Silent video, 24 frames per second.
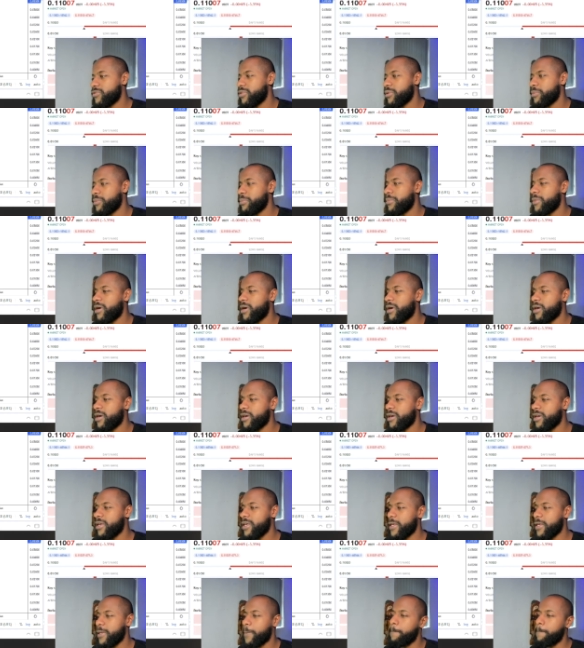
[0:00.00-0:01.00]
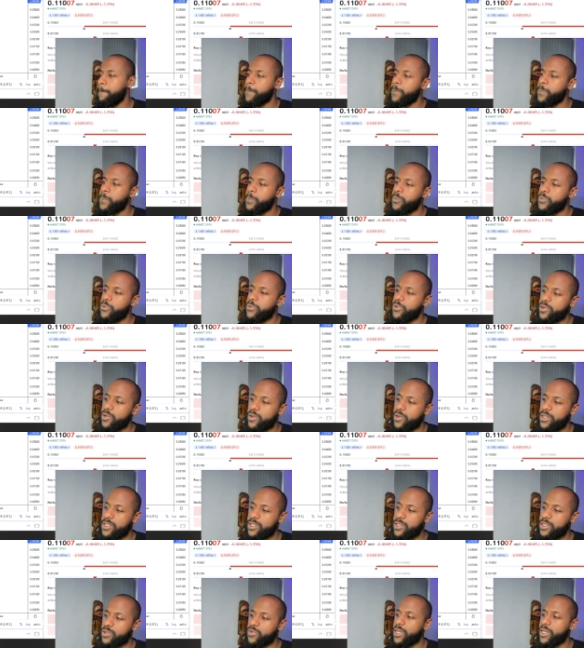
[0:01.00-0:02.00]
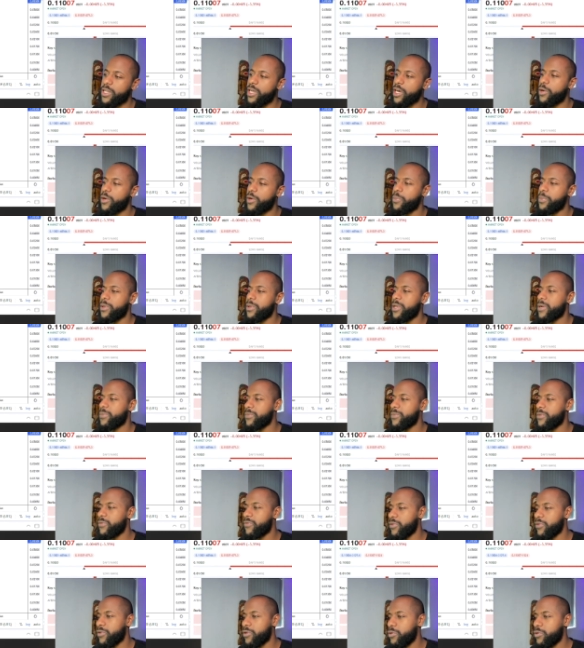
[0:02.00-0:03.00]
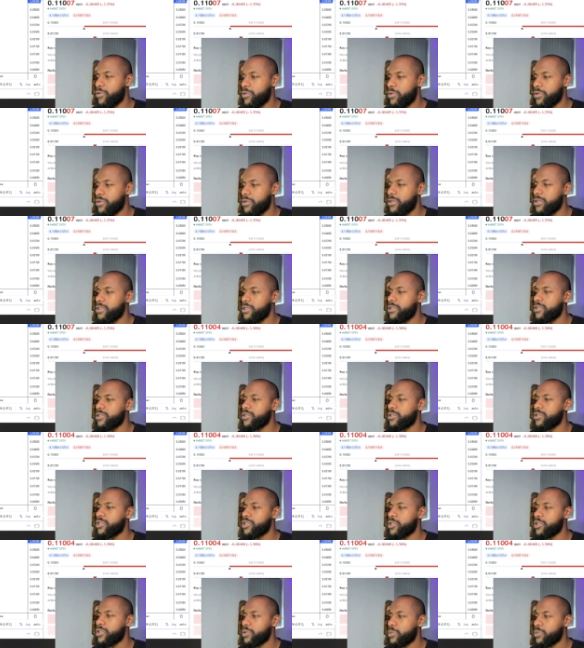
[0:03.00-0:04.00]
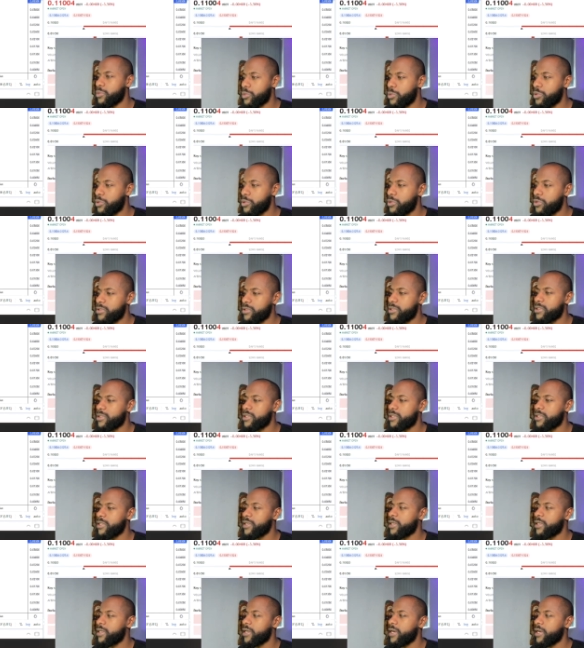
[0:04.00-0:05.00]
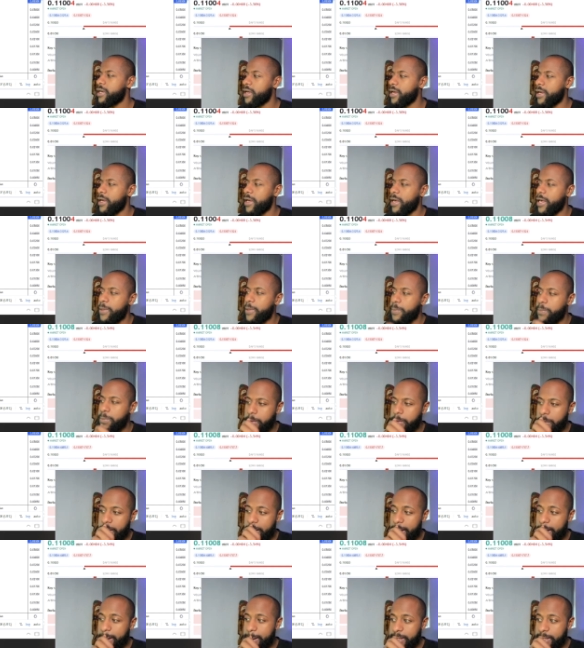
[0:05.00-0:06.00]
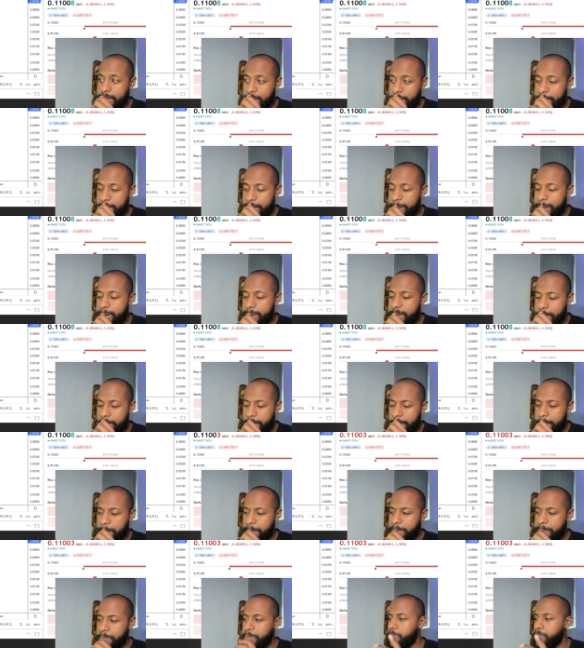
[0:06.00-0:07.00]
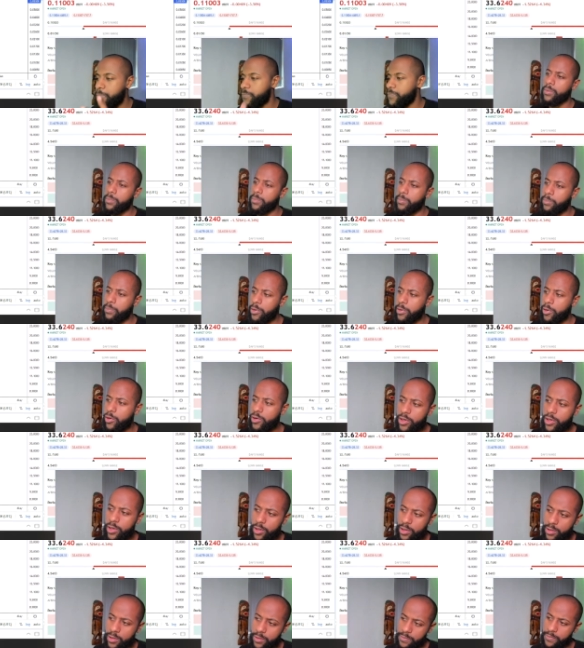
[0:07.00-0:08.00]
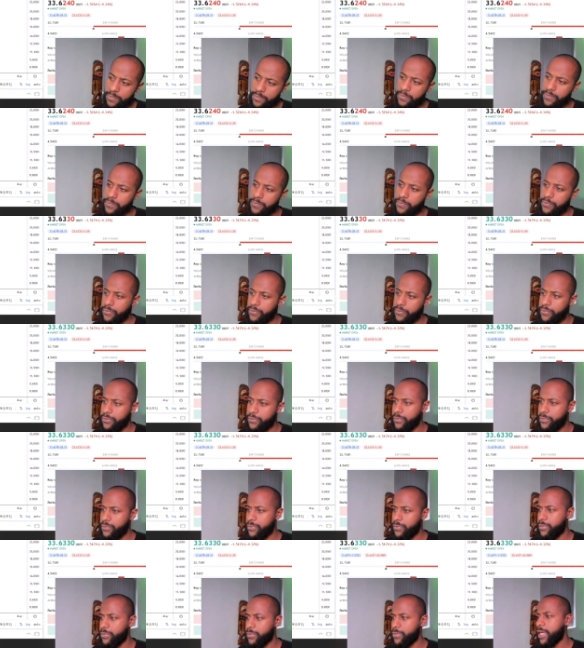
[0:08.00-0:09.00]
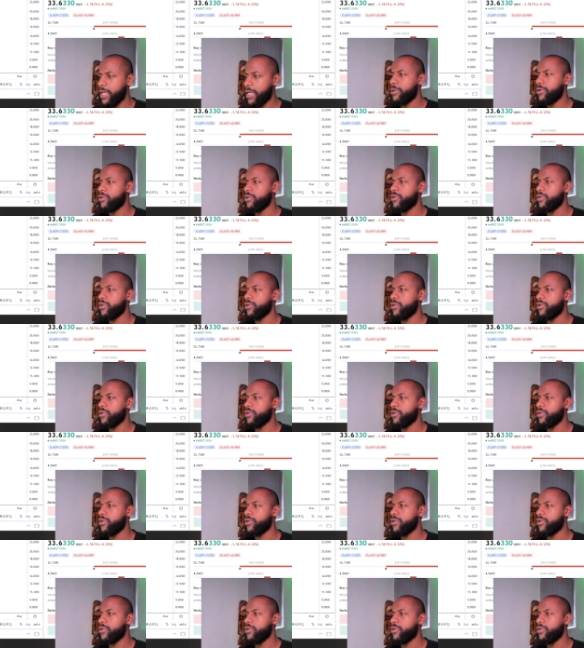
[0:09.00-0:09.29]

trend of the market. So this has really opened up the floor towards 8.9 cents. Polkadot. Now